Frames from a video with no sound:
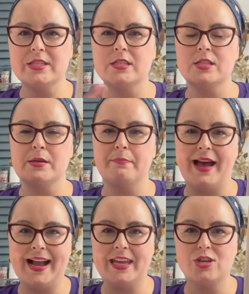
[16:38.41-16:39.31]
This is a
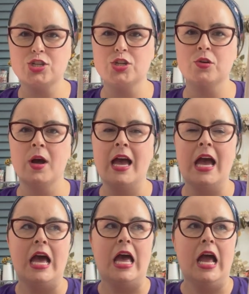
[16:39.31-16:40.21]
back issue.
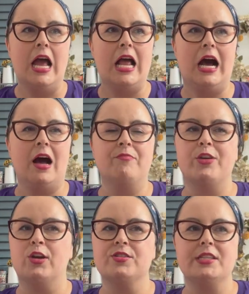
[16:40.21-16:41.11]
Um,
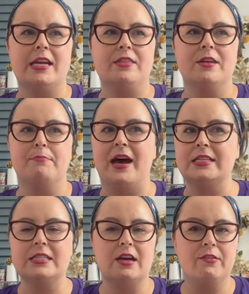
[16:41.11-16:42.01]
there's like the
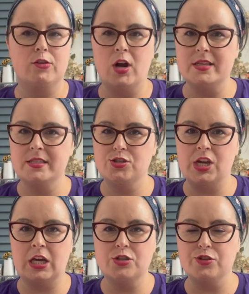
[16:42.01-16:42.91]
best of Cross Stitch
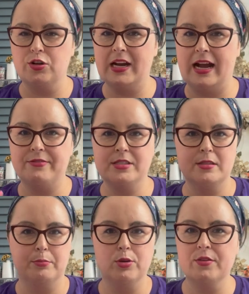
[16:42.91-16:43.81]
and Country Crafts,
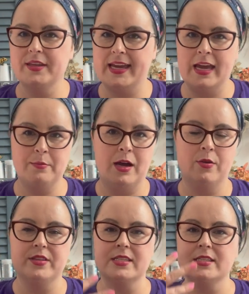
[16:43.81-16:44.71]
the book that came
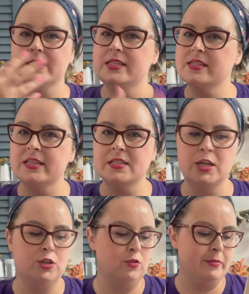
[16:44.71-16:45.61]
out. This is a
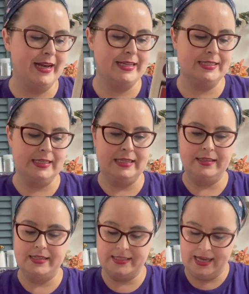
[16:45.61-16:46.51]
discontinued magazine.
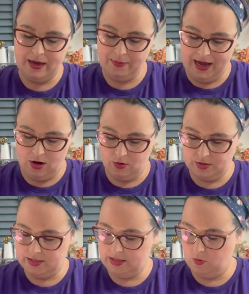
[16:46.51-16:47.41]
This came
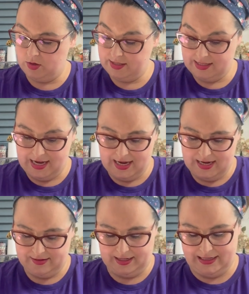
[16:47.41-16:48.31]
out, I want to say
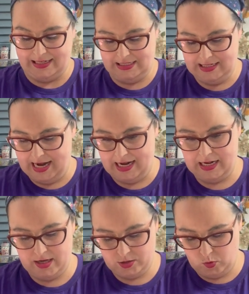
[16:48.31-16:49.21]
in like nineteen
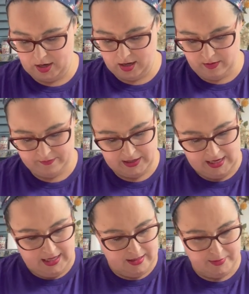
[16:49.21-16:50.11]
eighty as well.
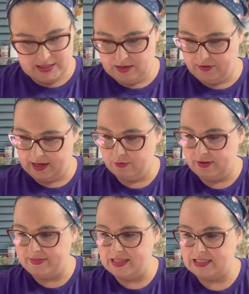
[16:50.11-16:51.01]
Let me see if I can
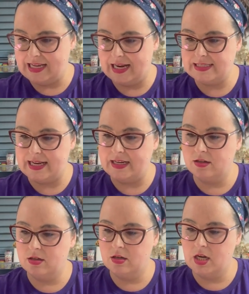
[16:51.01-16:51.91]
find the exact date.
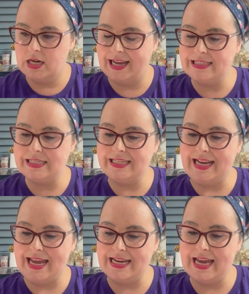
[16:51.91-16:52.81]
nineteen
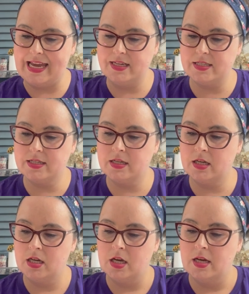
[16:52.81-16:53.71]
eighty-eight.
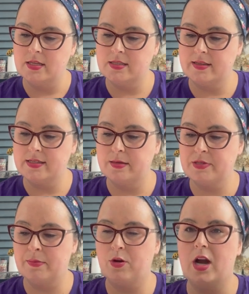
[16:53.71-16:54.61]
So the
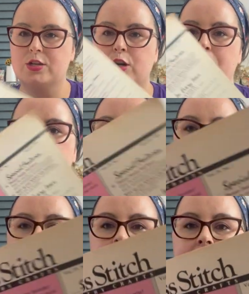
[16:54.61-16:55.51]
September, October,
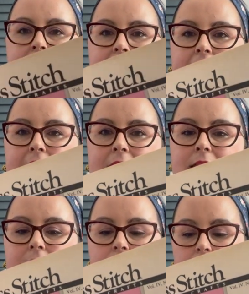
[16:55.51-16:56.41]
nineteen eighty-eight.